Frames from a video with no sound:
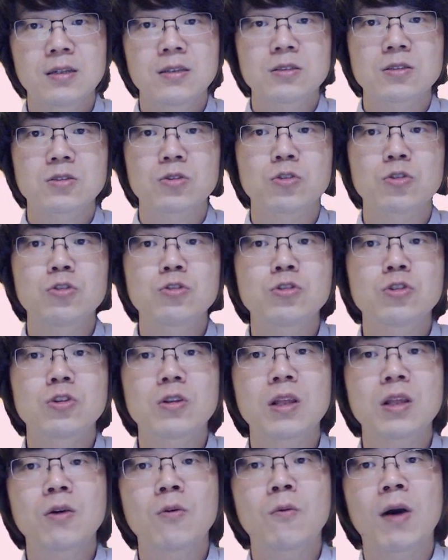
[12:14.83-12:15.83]
So
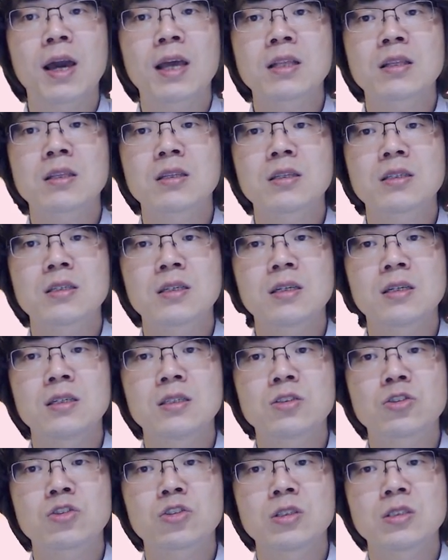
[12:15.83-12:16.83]
usually white
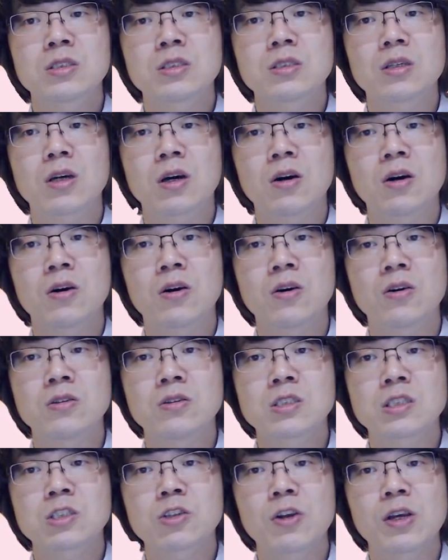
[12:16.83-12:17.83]
just
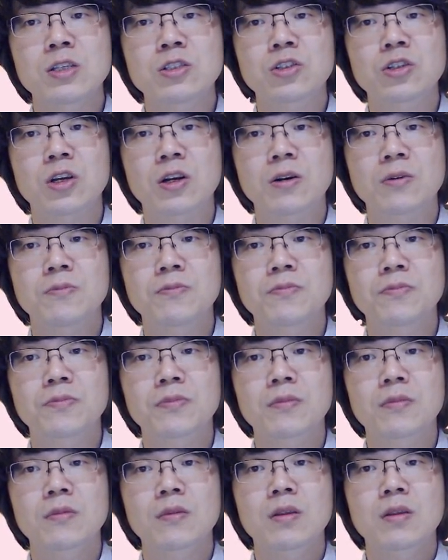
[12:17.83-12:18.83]
stretch here.
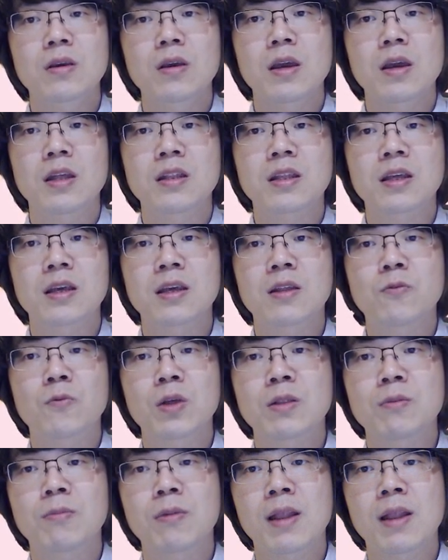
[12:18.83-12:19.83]
And then
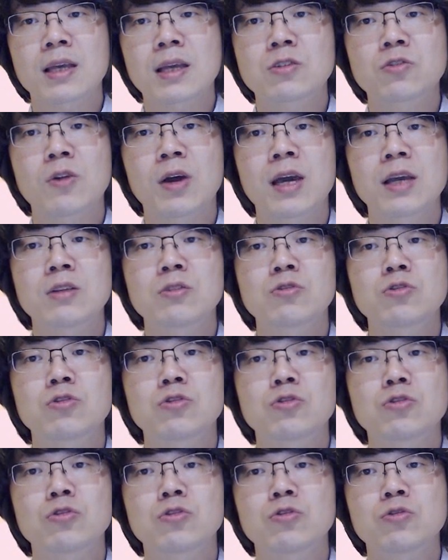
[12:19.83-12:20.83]
when black try
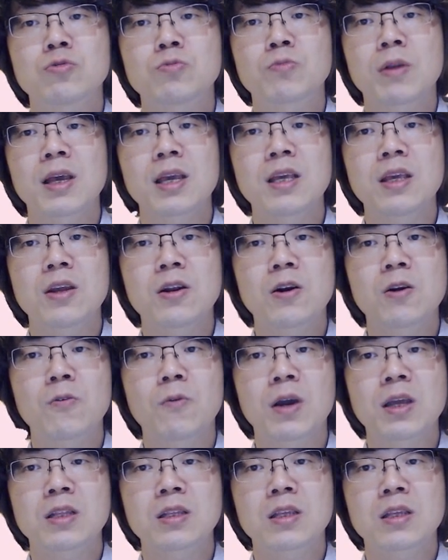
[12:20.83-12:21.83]
to play here,
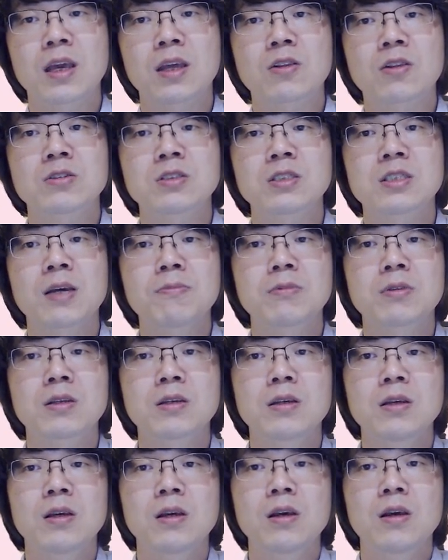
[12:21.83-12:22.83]
white can accept.
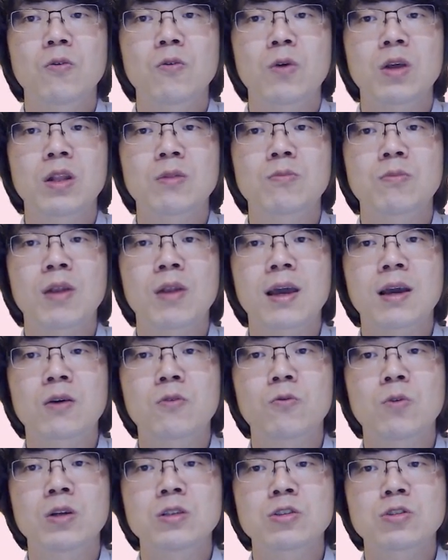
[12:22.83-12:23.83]
When black
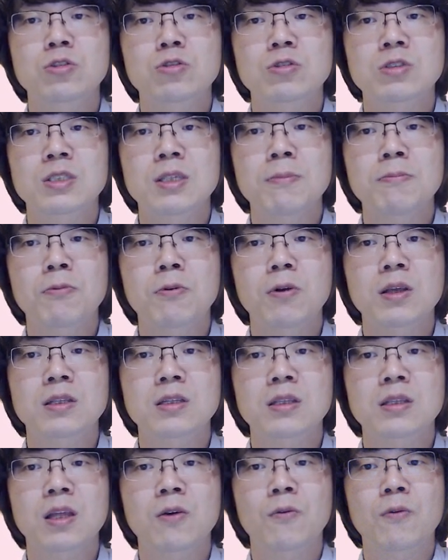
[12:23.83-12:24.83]
wants to separate
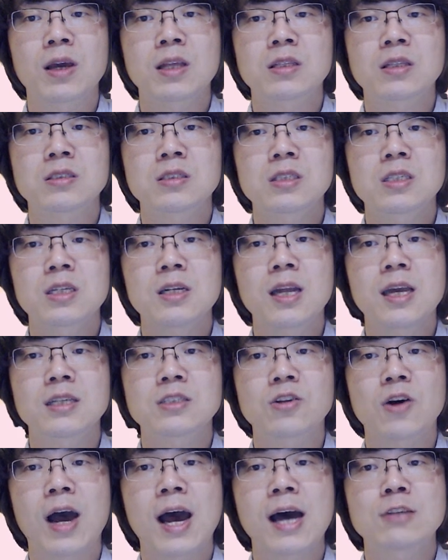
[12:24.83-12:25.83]
it, then white still
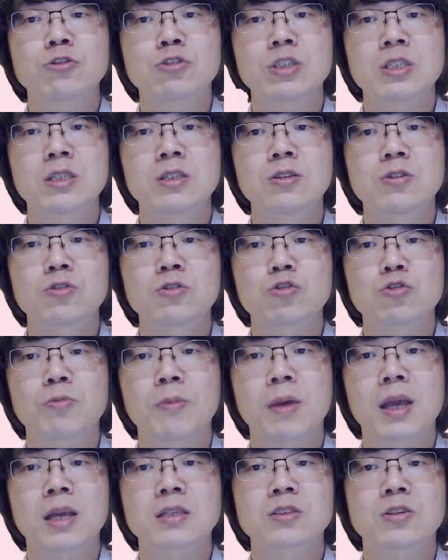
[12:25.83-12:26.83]
has an AGI to
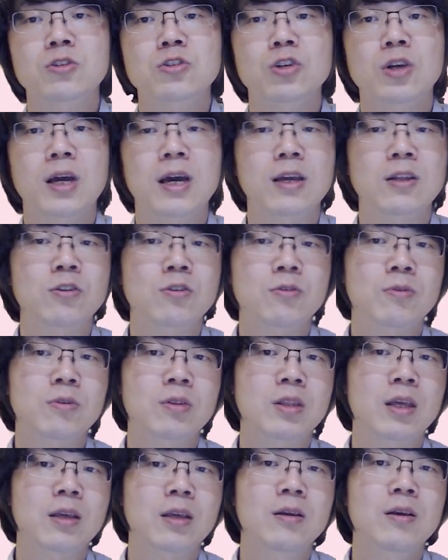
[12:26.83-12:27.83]
make such kind of thing.